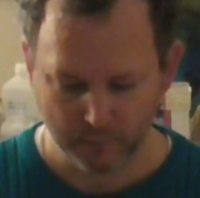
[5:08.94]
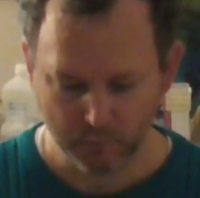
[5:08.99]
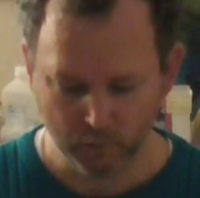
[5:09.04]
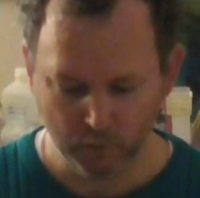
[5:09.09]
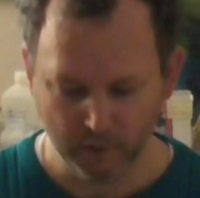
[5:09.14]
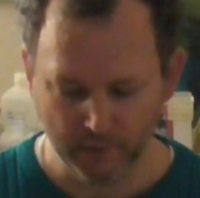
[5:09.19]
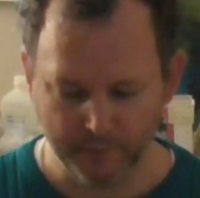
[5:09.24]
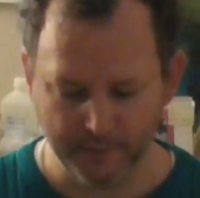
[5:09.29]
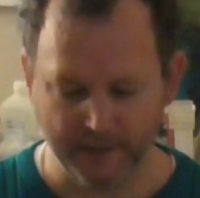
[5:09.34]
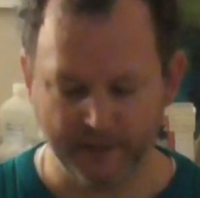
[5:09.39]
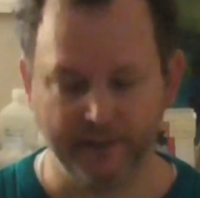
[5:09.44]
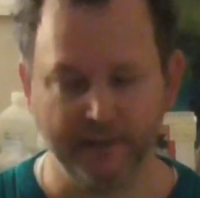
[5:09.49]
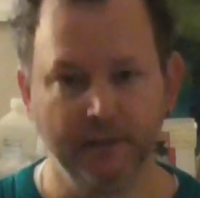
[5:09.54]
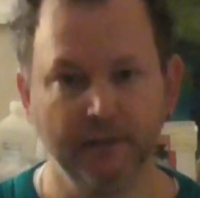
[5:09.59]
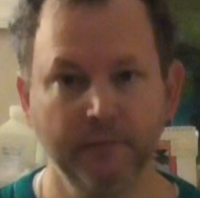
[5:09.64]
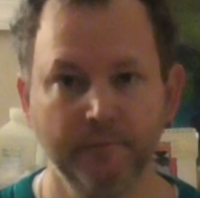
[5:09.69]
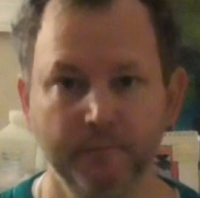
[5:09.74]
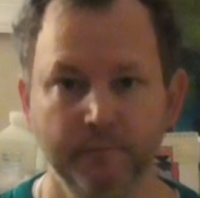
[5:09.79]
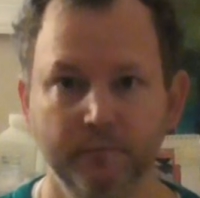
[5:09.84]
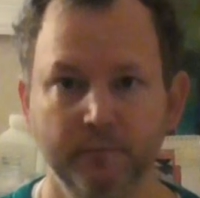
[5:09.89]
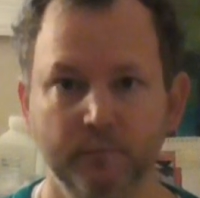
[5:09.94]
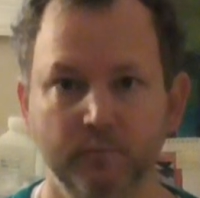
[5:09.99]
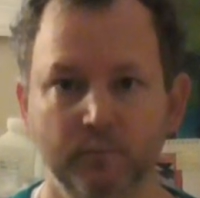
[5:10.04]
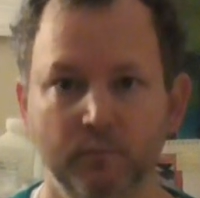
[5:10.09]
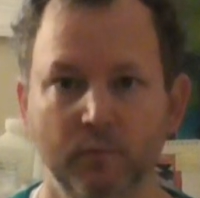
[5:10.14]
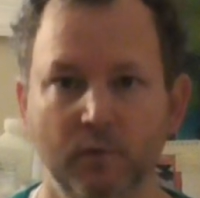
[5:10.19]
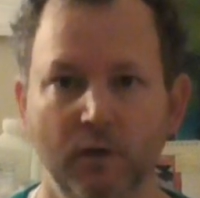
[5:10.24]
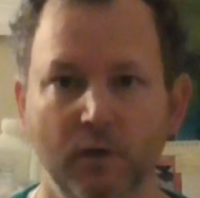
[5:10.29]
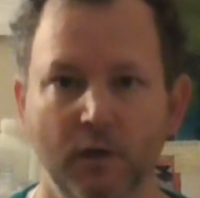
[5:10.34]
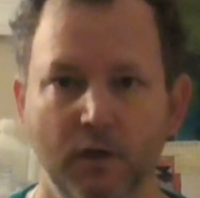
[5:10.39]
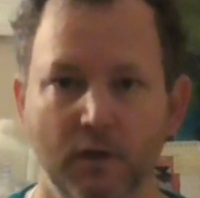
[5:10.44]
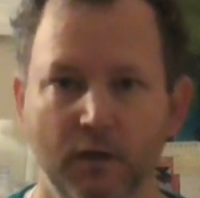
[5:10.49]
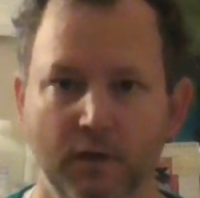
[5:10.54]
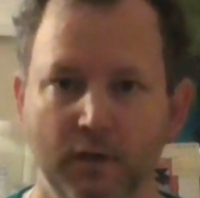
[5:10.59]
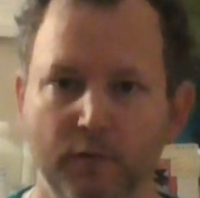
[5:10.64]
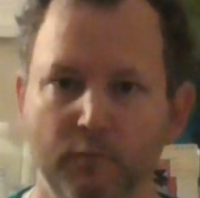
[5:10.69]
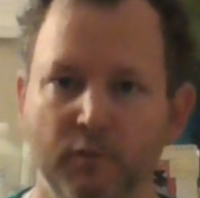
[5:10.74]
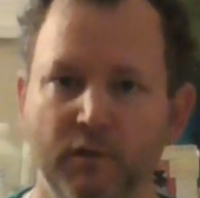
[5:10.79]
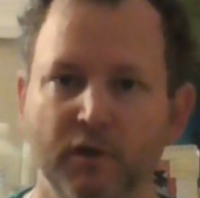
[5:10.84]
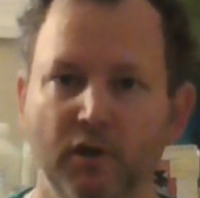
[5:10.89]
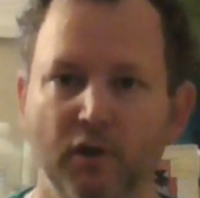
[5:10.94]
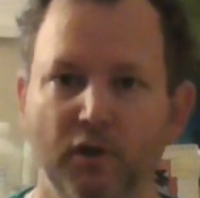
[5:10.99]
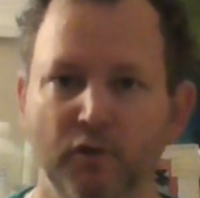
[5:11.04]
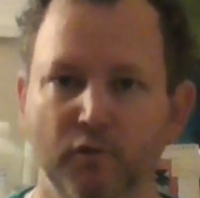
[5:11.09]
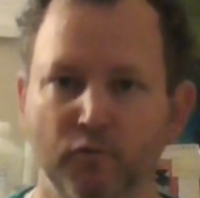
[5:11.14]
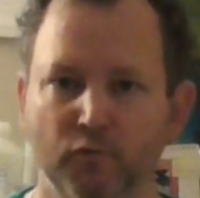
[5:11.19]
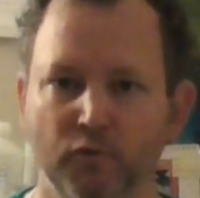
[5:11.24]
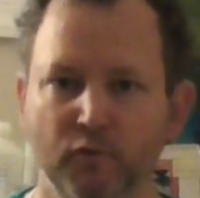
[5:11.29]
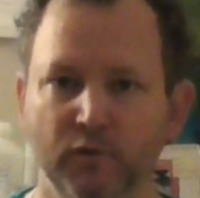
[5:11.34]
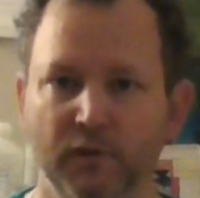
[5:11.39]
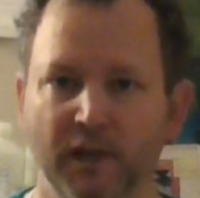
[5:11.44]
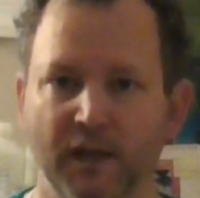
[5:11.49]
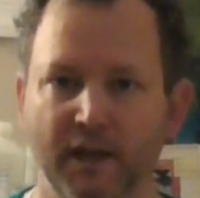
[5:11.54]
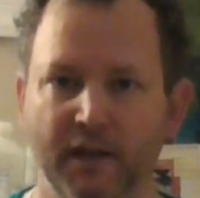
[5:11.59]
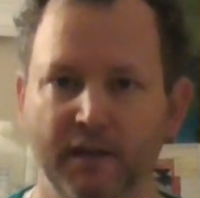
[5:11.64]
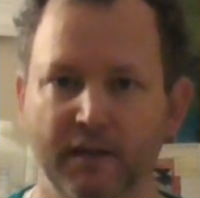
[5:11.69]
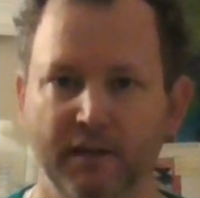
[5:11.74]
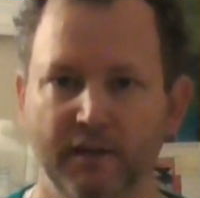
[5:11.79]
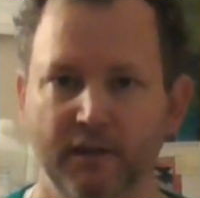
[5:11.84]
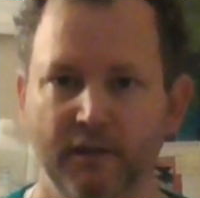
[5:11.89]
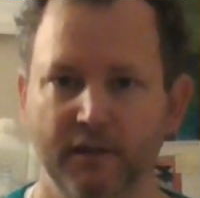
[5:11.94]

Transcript: Mahabanda, we call the root lock.